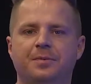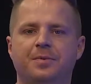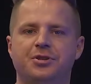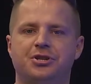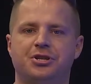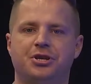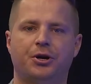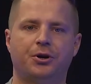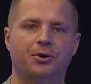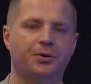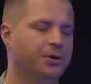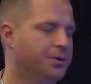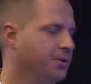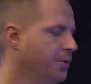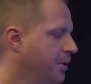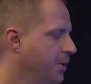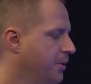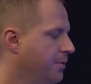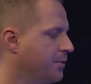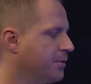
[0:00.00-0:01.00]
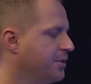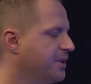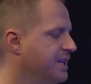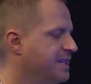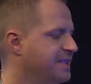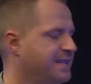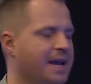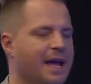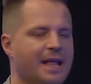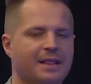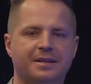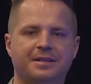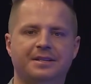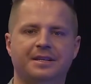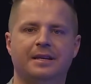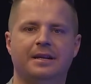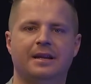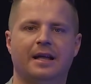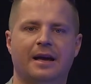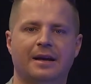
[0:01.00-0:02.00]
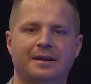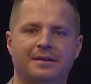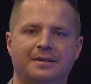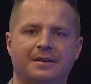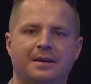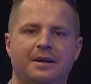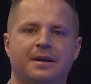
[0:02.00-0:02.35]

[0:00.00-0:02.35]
will show you through this LED light